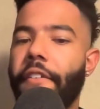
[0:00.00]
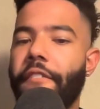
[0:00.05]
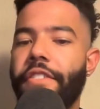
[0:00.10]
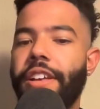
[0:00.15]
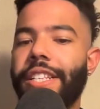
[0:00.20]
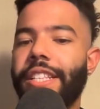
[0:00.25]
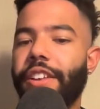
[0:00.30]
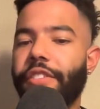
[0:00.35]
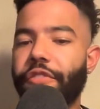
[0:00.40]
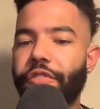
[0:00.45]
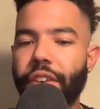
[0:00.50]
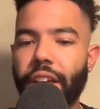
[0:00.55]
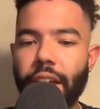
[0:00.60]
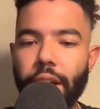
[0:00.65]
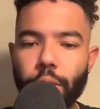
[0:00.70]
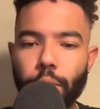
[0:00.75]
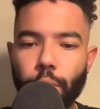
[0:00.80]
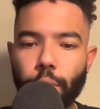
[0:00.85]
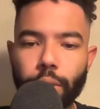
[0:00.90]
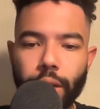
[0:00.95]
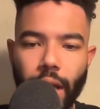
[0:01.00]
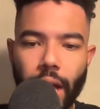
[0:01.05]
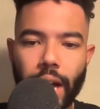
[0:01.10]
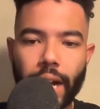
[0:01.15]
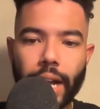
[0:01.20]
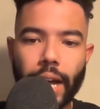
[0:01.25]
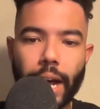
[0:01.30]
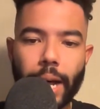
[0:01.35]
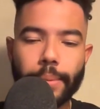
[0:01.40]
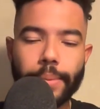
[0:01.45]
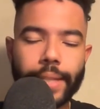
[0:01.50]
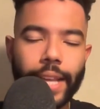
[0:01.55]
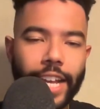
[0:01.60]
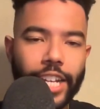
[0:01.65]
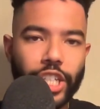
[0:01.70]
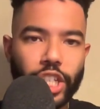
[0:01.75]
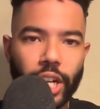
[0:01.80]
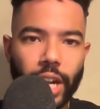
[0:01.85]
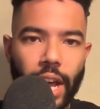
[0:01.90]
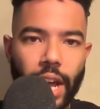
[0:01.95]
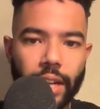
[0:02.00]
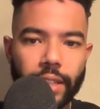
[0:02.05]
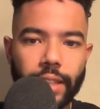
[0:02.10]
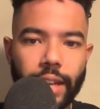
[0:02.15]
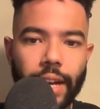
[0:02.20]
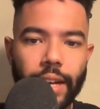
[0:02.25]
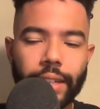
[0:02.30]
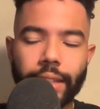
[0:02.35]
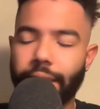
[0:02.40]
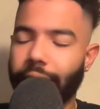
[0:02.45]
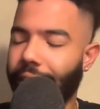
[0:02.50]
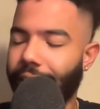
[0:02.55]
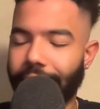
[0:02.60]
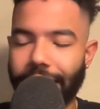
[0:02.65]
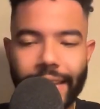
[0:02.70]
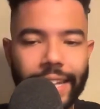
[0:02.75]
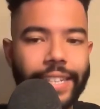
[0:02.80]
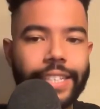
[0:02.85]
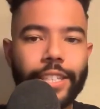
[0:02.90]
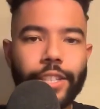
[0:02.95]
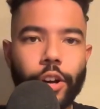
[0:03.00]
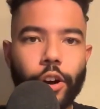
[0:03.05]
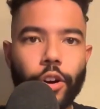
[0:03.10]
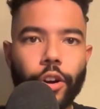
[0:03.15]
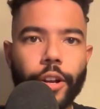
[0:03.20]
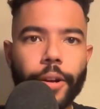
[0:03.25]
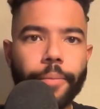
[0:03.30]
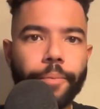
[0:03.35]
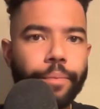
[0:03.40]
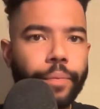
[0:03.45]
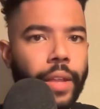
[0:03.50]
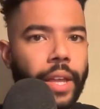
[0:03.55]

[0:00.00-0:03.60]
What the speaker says: Visit FanDuel.com/LockedOn to get started.